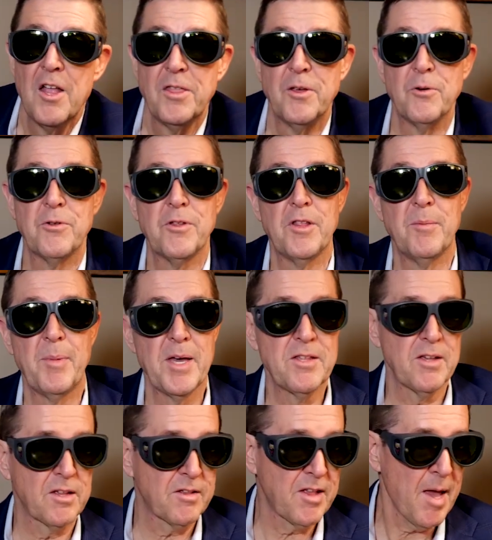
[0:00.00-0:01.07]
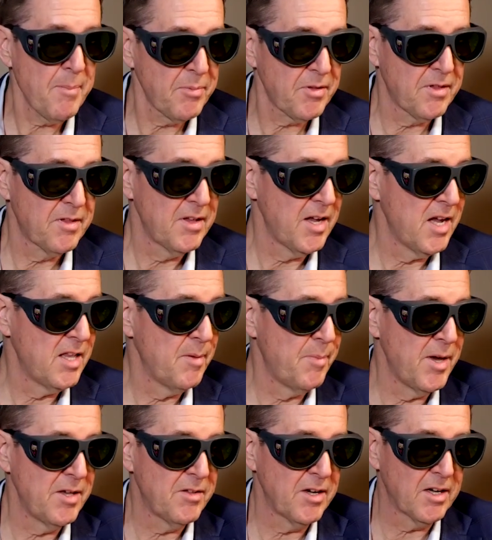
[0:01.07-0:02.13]
Those are the basic steps and the
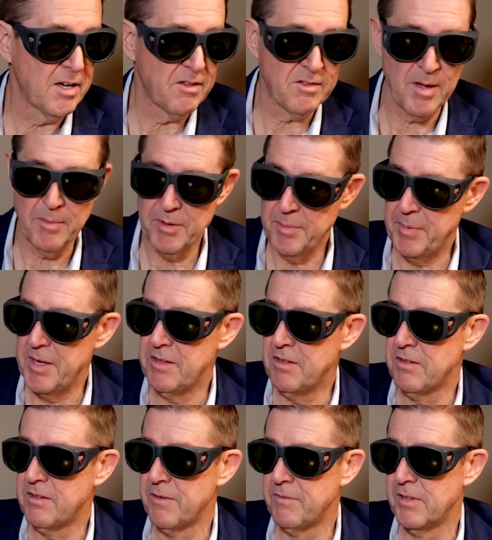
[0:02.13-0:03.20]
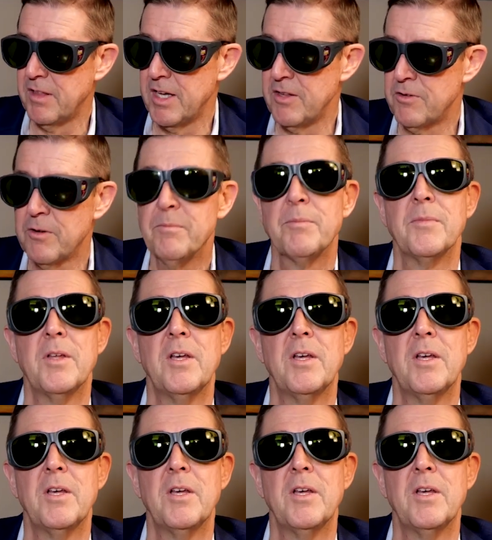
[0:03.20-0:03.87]
basic assembly pieces of the laser.